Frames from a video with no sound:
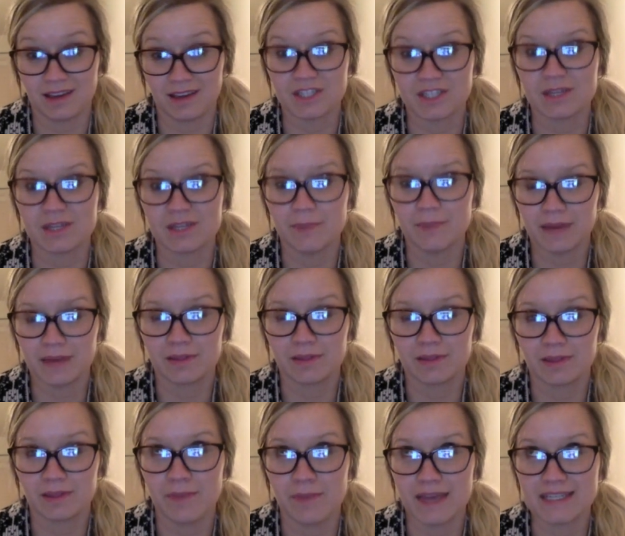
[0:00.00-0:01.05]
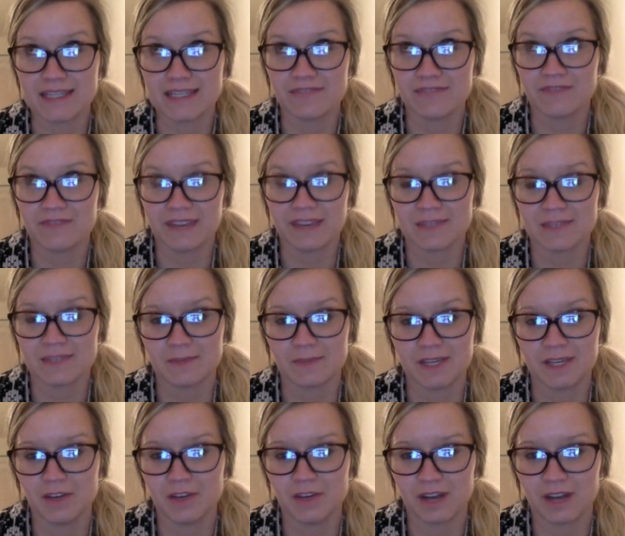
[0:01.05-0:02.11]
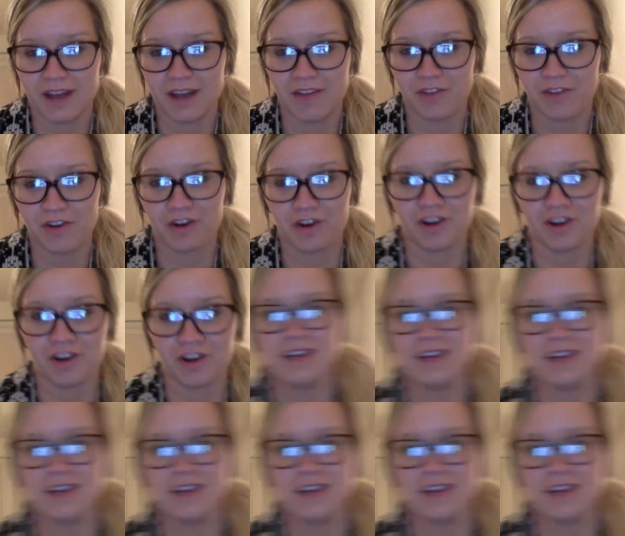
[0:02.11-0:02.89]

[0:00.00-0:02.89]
It's the best investment you could ever